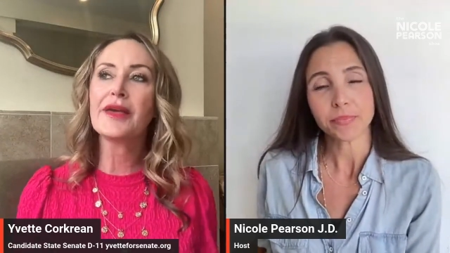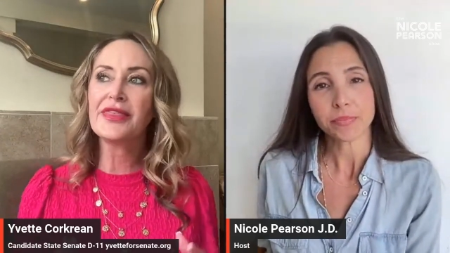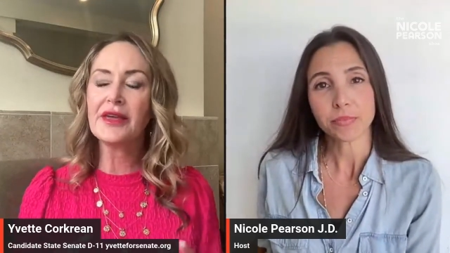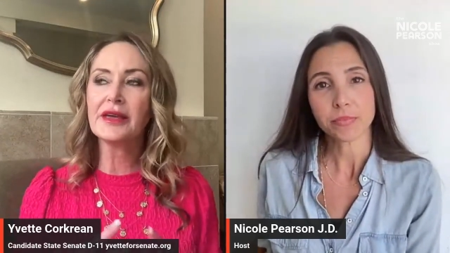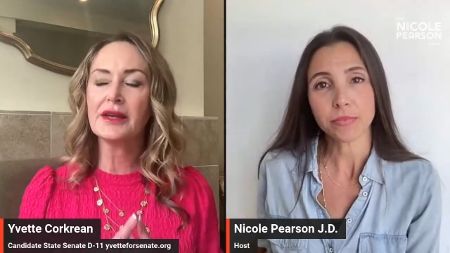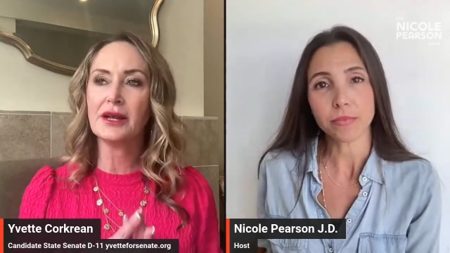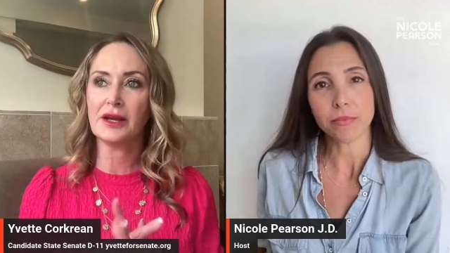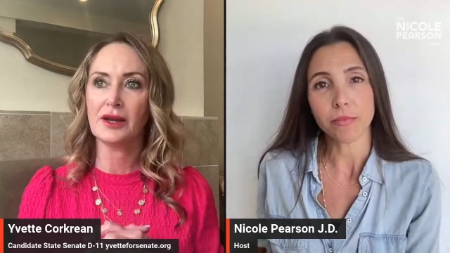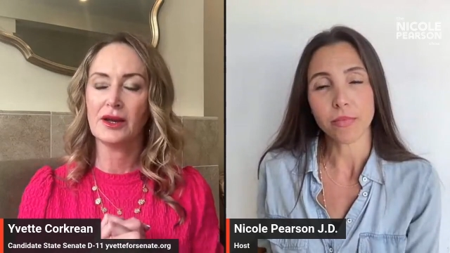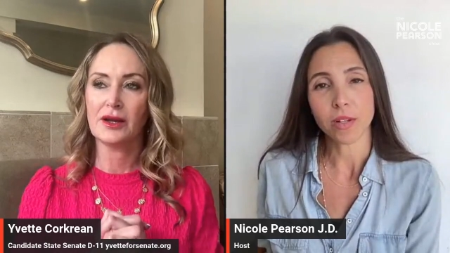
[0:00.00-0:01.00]
Speaker 1: I think it.
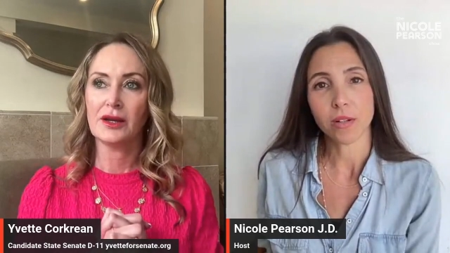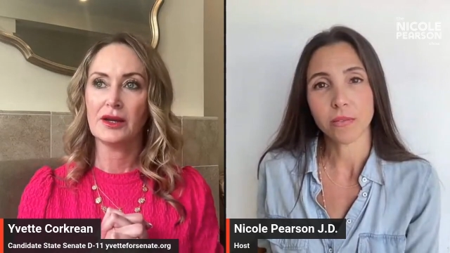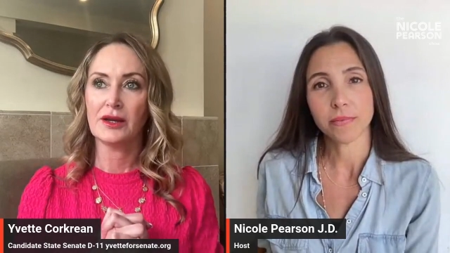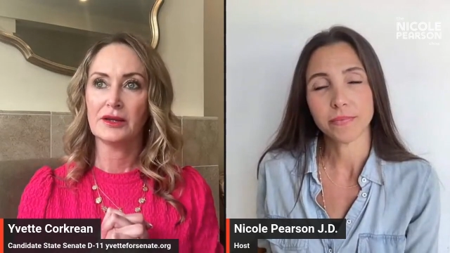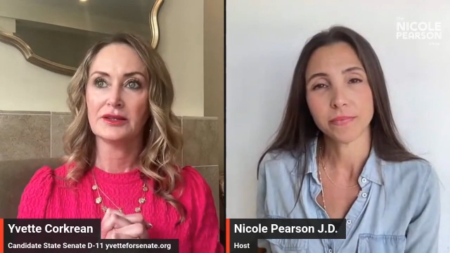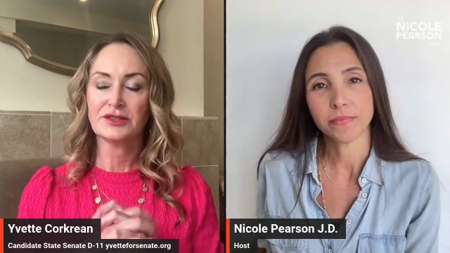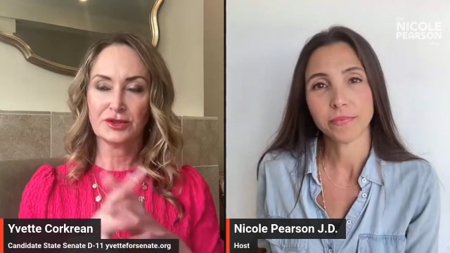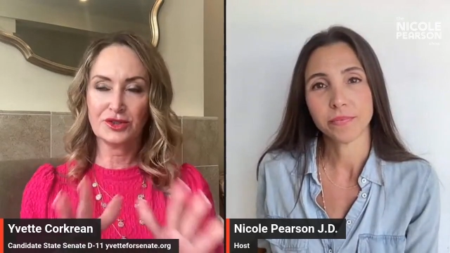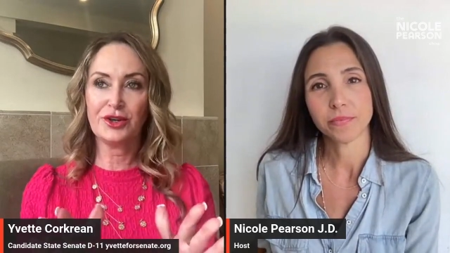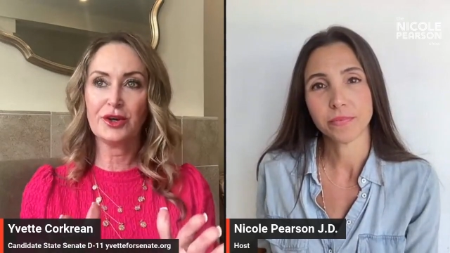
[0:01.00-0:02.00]
So
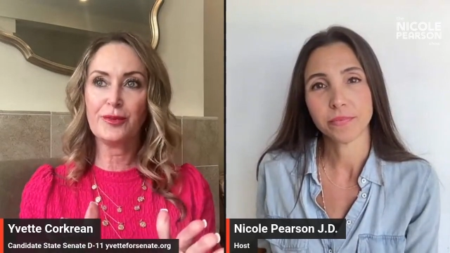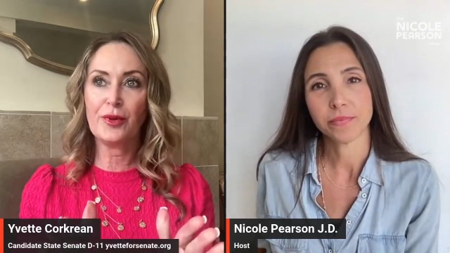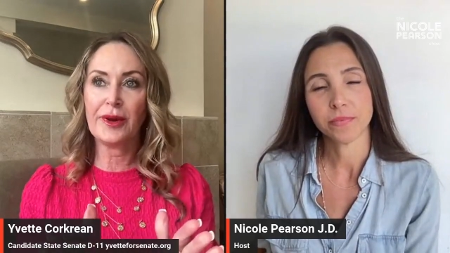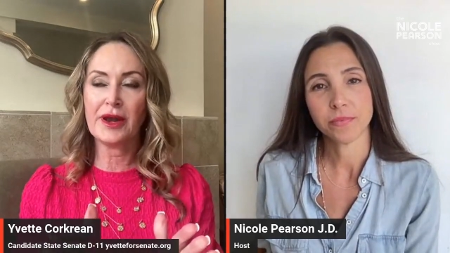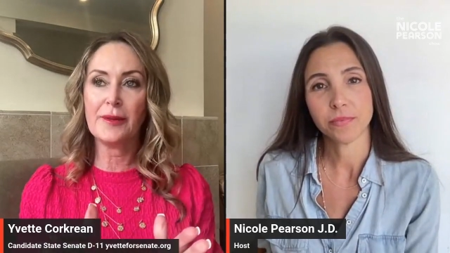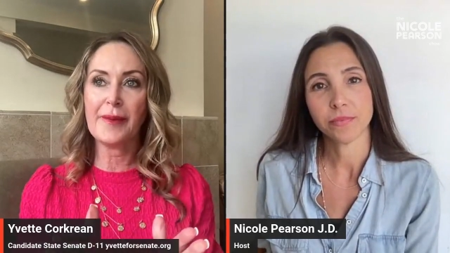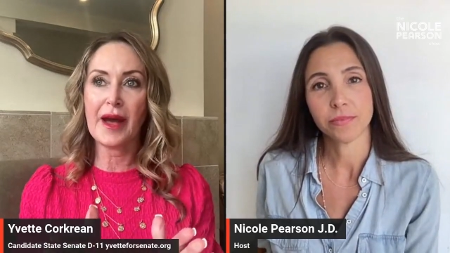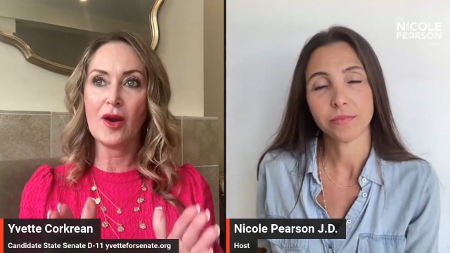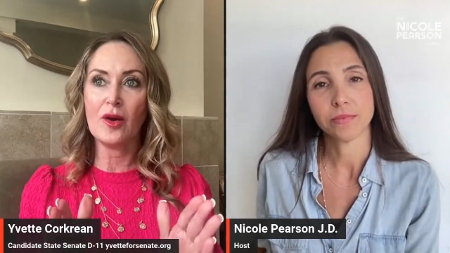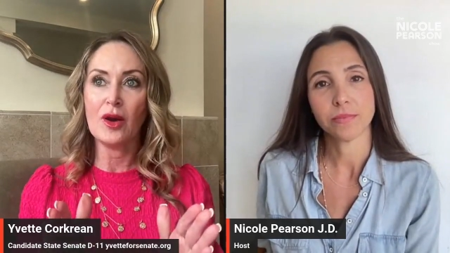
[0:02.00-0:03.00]
to your point
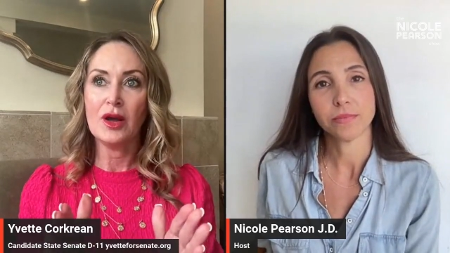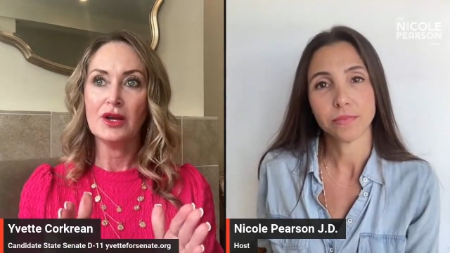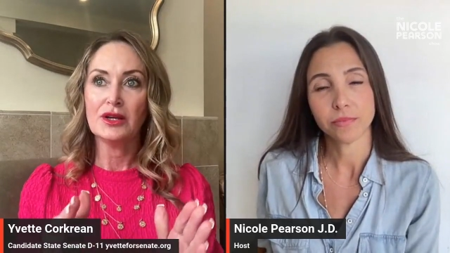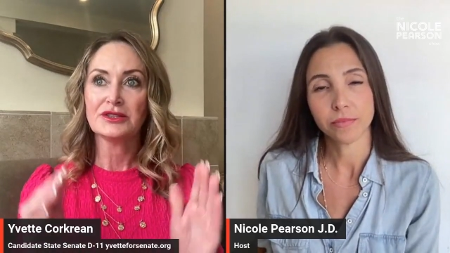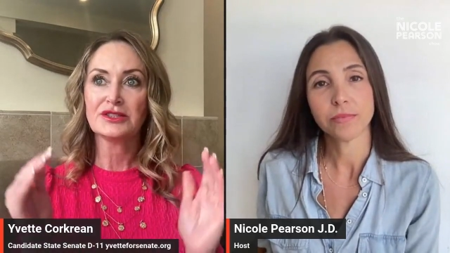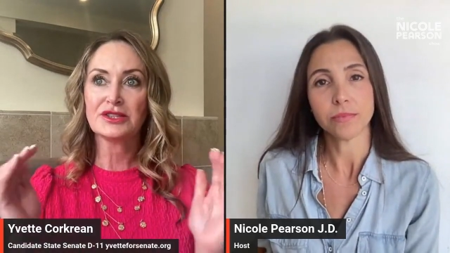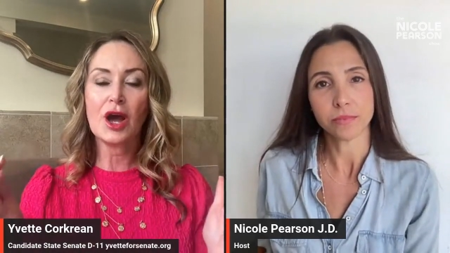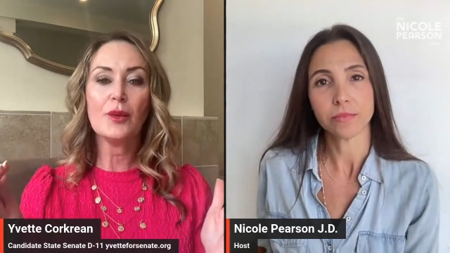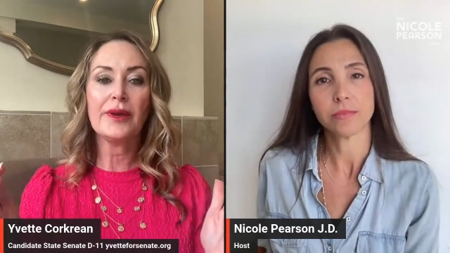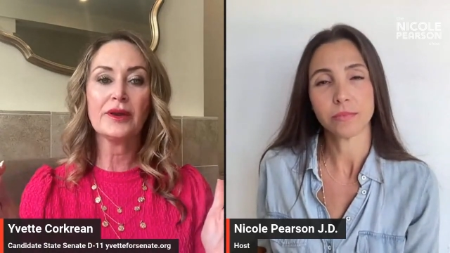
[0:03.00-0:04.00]
about
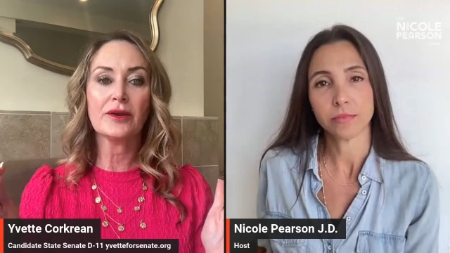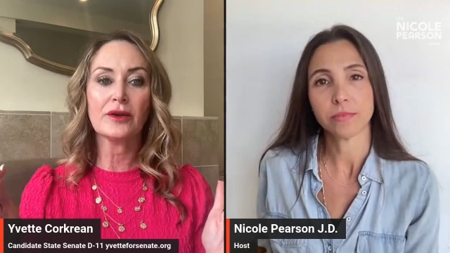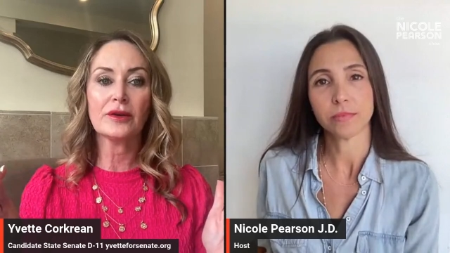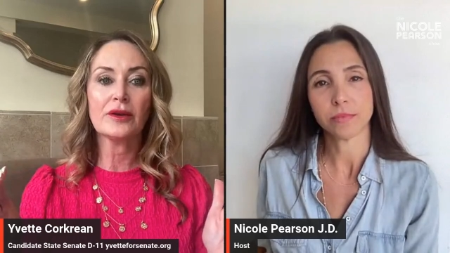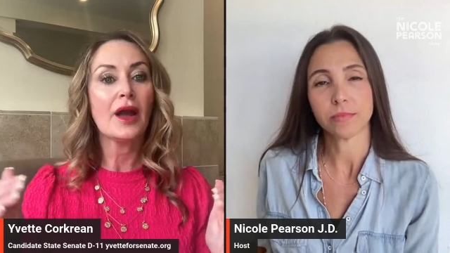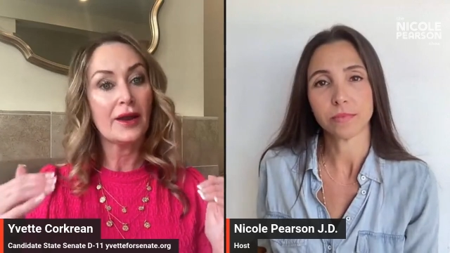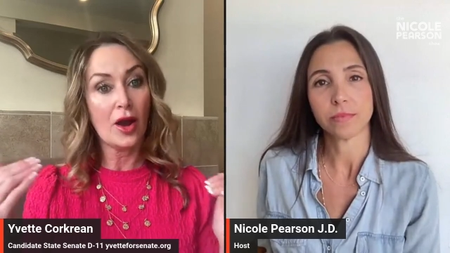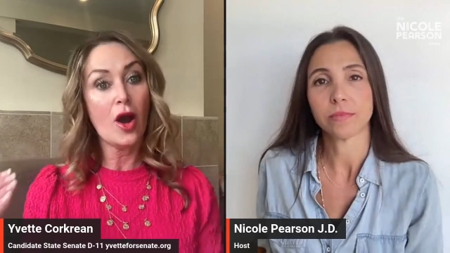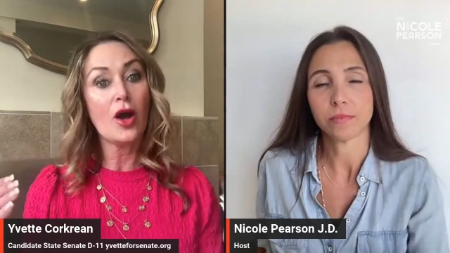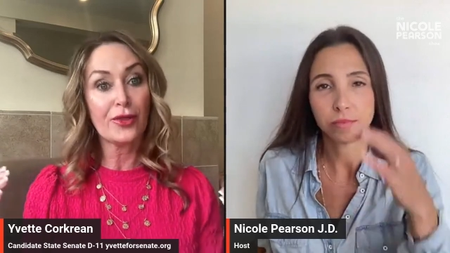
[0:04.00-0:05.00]
Scott Weiner kind of
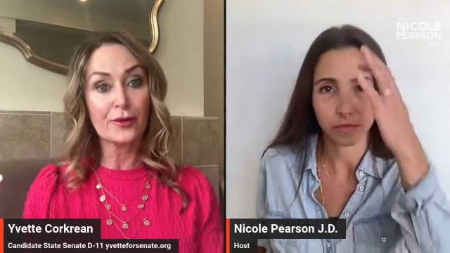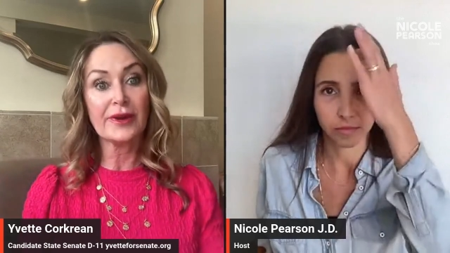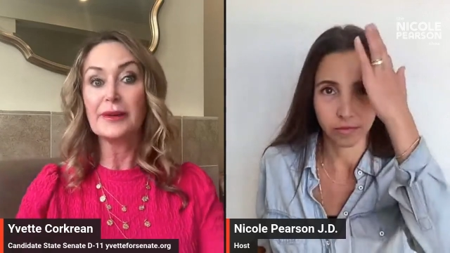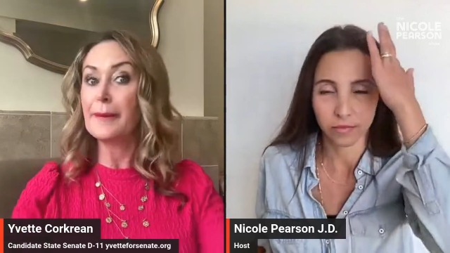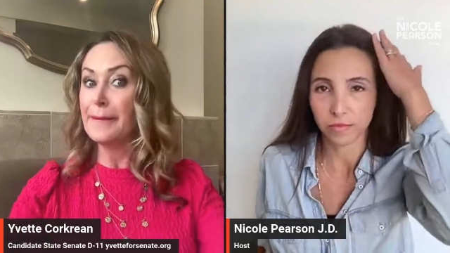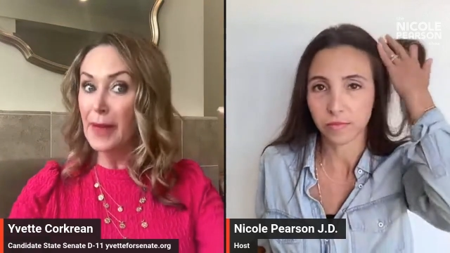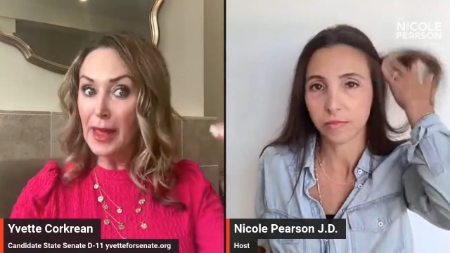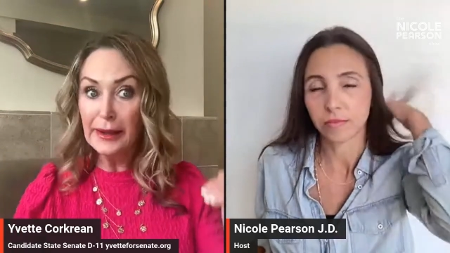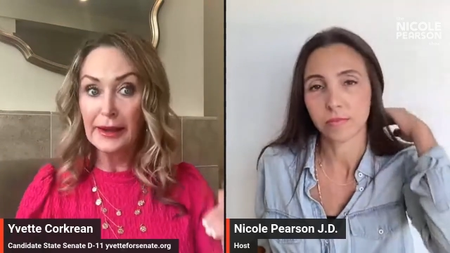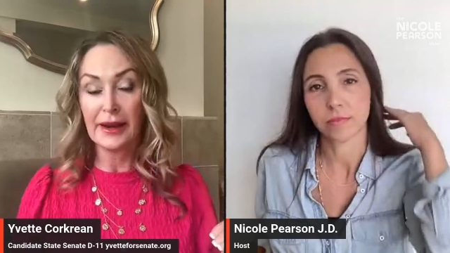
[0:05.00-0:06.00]
authoring
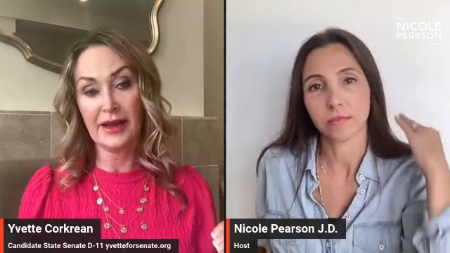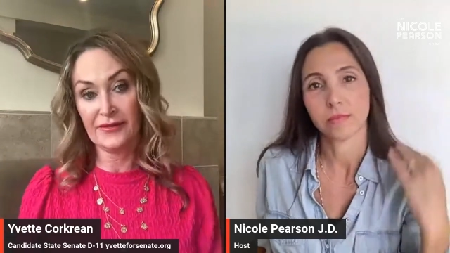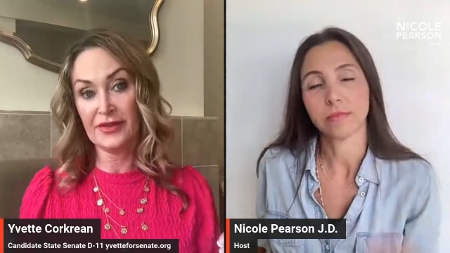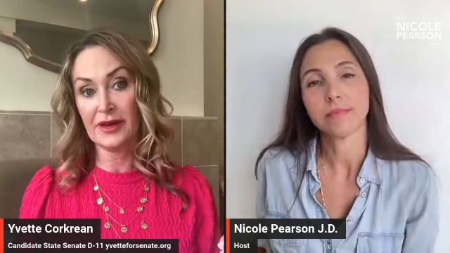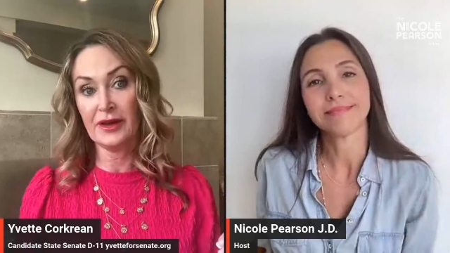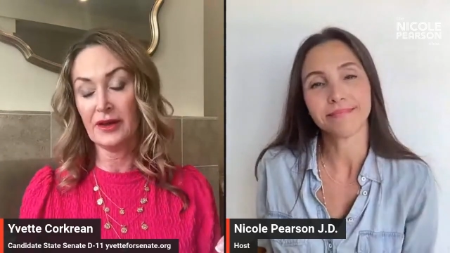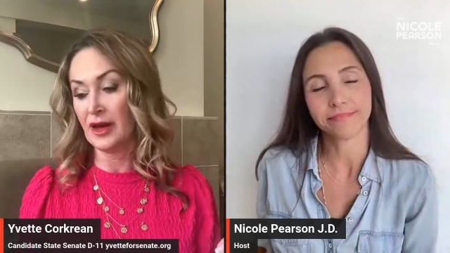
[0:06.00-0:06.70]
many of the mm-hmm.